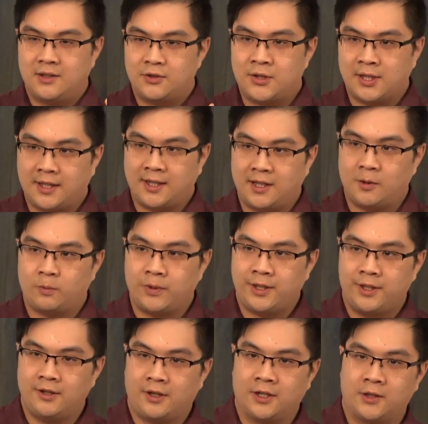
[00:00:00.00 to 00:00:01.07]
today
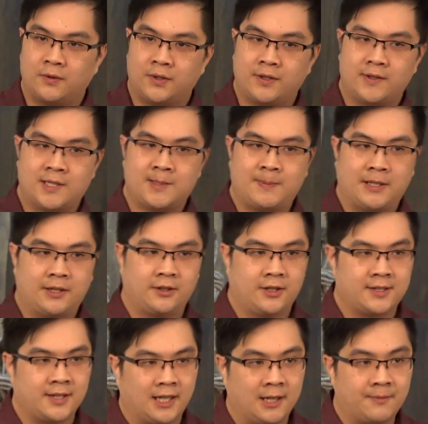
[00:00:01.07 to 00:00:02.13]
we are going to be spending our
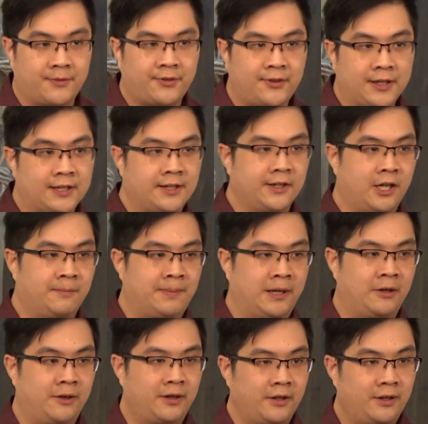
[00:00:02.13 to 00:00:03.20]
time thinking
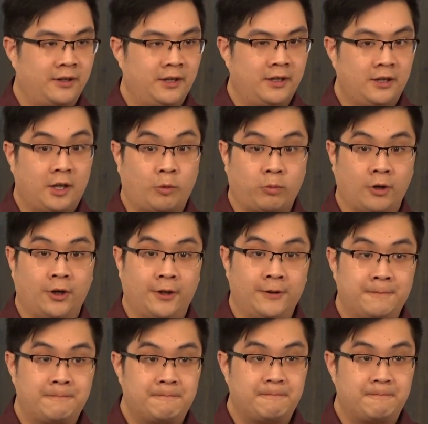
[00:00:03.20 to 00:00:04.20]
about a word.